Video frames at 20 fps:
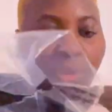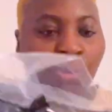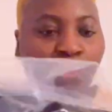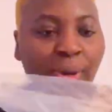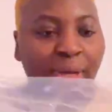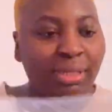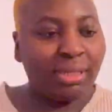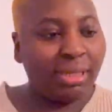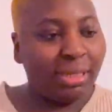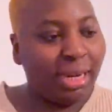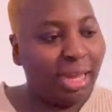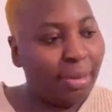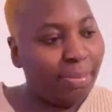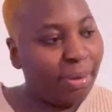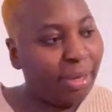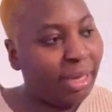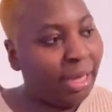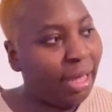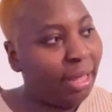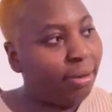What's the name
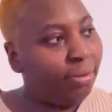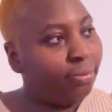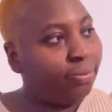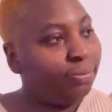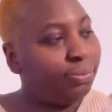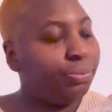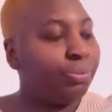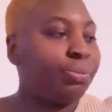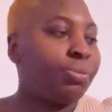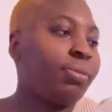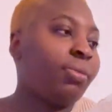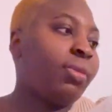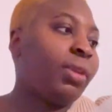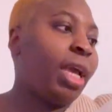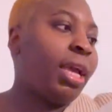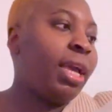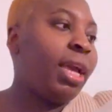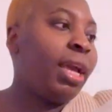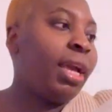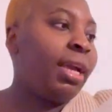again?
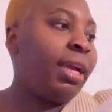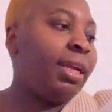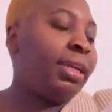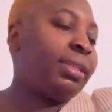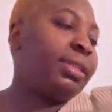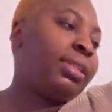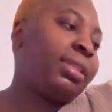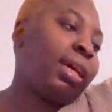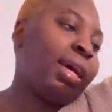It's the,